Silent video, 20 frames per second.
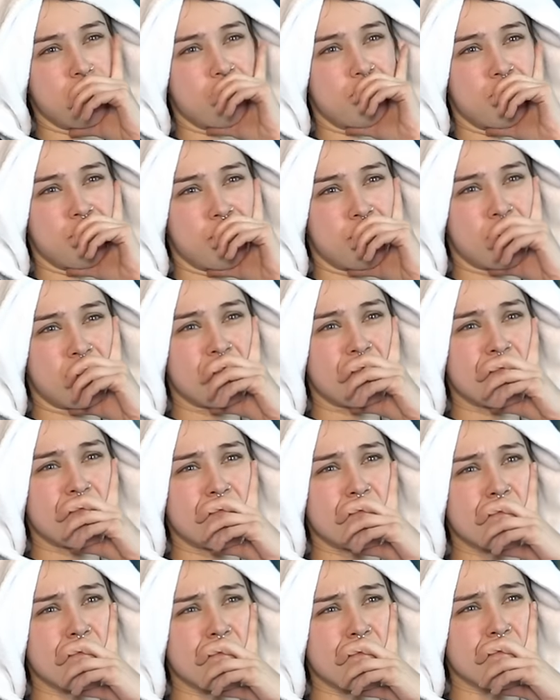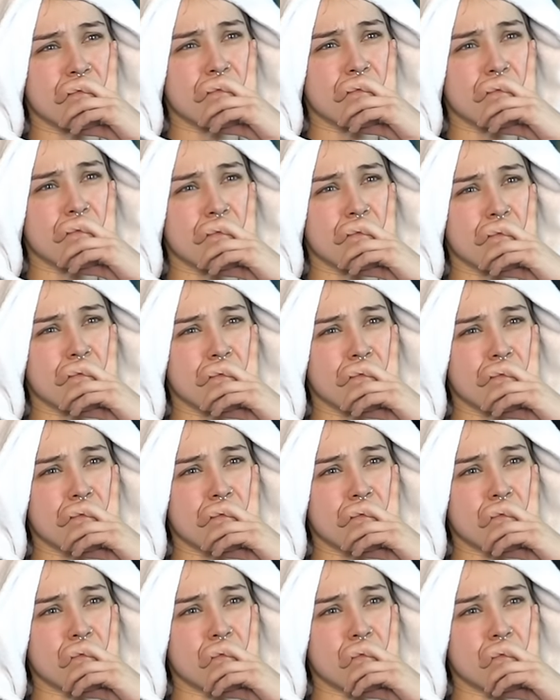Today made us bid to run Gotham.
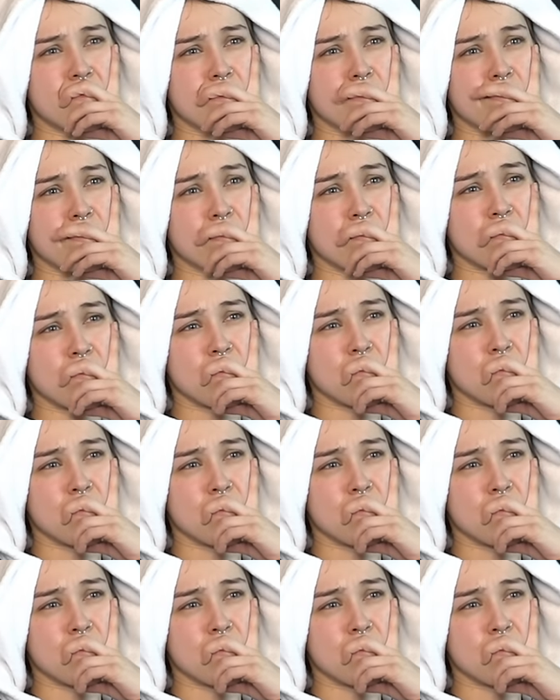Thank you.